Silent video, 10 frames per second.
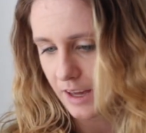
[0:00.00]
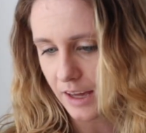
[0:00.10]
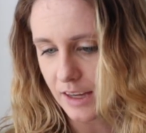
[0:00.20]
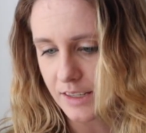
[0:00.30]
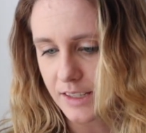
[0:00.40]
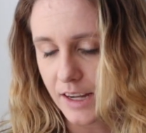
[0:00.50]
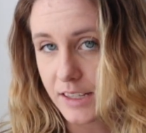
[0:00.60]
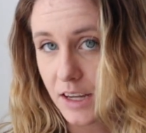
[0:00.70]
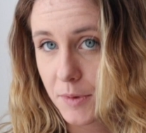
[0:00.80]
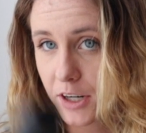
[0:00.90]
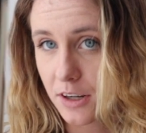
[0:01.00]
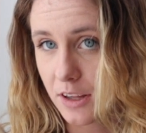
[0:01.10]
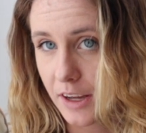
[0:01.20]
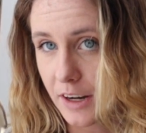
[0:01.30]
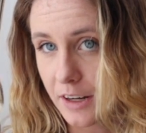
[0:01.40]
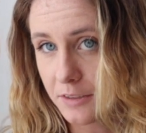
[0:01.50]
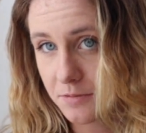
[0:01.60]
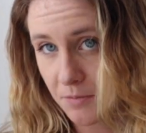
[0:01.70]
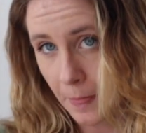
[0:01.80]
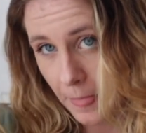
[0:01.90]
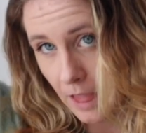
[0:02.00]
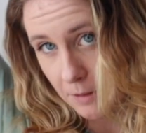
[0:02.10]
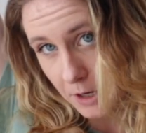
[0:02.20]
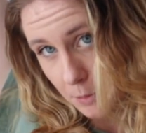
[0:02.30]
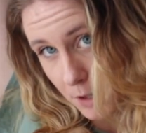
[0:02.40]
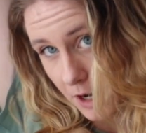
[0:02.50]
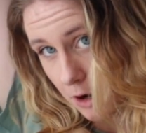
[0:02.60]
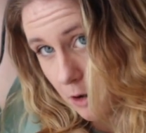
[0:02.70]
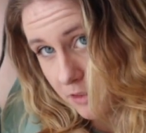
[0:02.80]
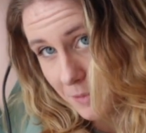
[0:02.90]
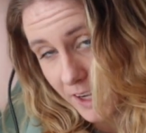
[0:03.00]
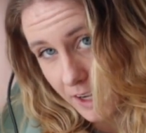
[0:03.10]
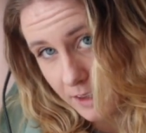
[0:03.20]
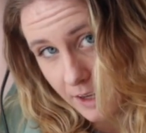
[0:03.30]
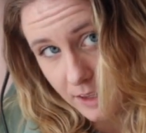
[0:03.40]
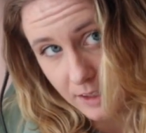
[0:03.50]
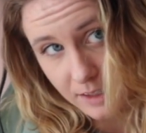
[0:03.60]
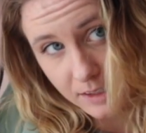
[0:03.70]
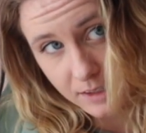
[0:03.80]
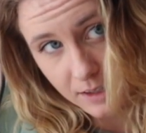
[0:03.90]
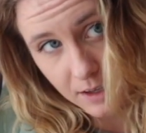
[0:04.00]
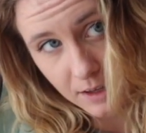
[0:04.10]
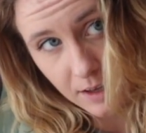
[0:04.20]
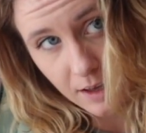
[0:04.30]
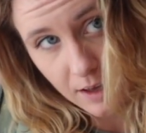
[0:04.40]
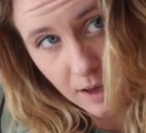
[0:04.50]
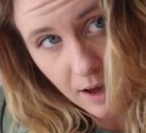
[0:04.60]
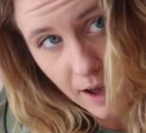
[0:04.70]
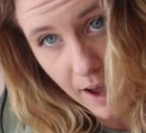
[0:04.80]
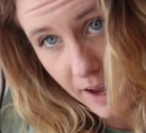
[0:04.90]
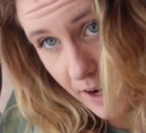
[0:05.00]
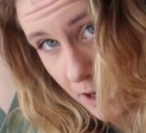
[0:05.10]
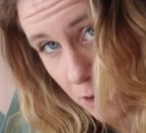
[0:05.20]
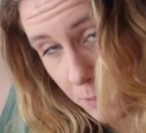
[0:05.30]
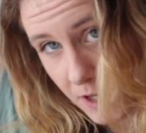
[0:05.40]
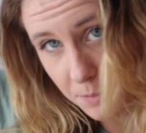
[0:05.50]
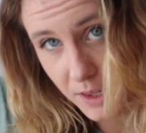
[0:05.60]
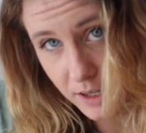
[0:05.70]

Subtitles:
is I take my curling iron, I'm gonna put it over my head like this, and I open up